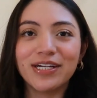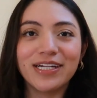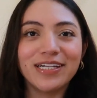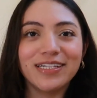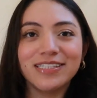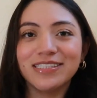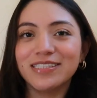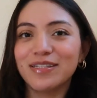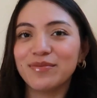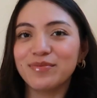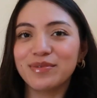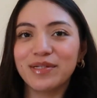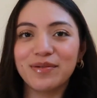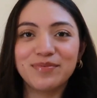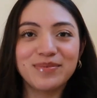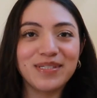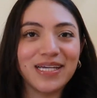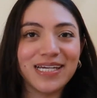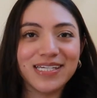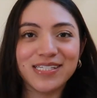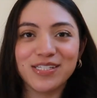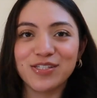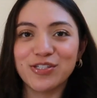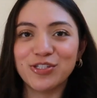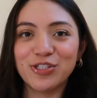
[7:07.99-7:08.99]
it sometimes
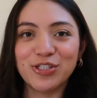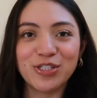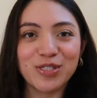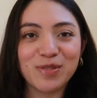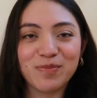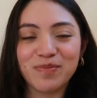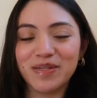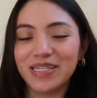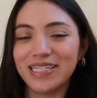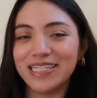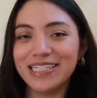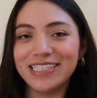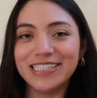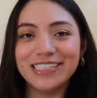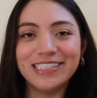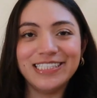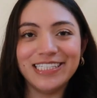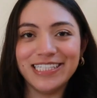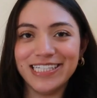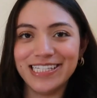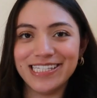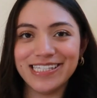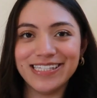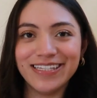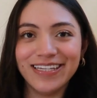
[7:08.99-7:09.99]
has to just be
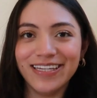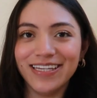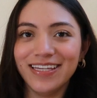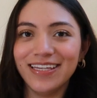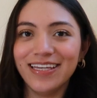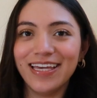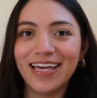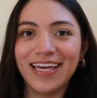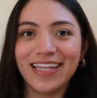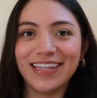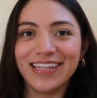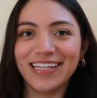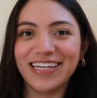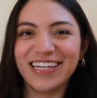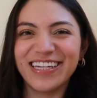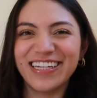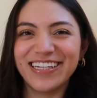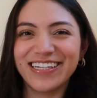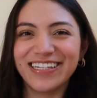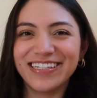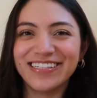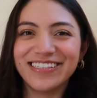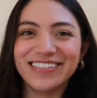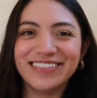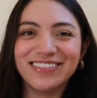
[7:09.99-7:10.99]
cheesy and
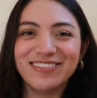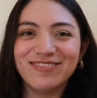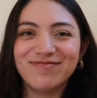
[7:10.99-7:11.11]
like